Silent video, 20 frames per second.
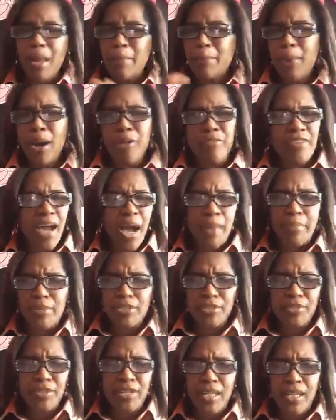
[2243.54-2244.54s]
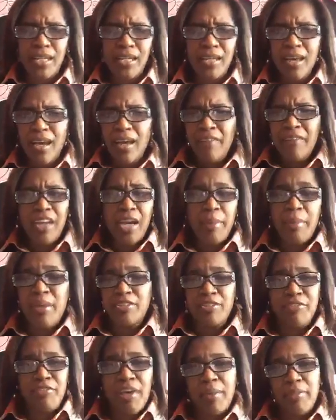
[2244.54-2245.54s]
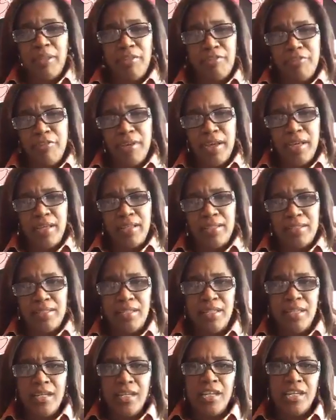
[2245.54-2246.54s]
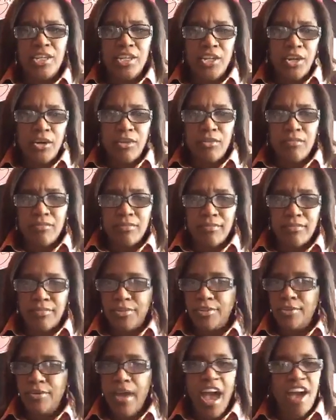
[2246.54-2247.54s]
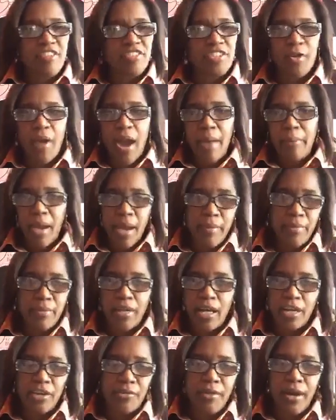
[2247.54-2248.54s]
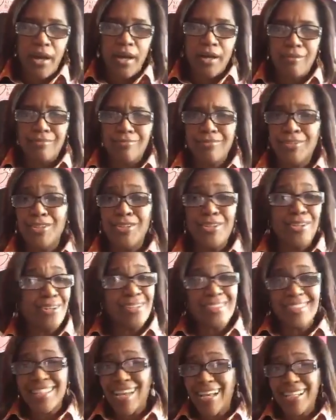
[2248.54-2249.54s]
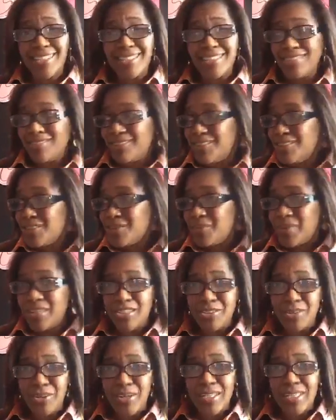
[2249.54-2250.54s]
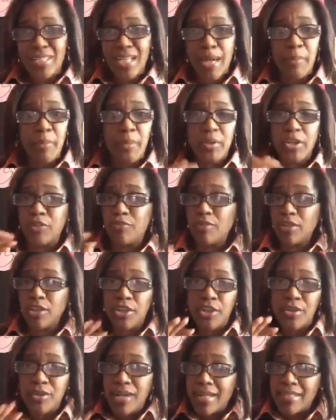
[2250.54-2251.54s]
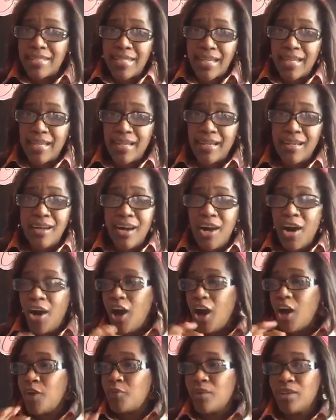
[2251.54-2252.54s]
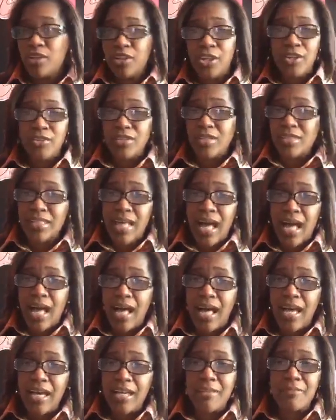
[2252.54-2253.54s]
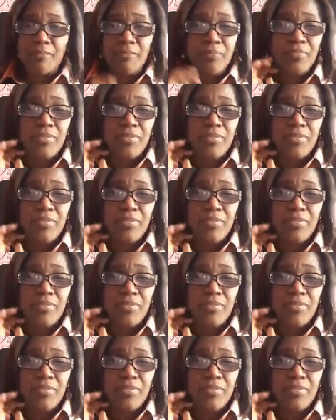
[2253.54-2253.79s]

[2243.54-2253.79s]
Perfect opportunity. Think about your family and friends. You know, you have scrap paper laying around. Use that. Use a resource. Come up with a really cute idea, a really cute design.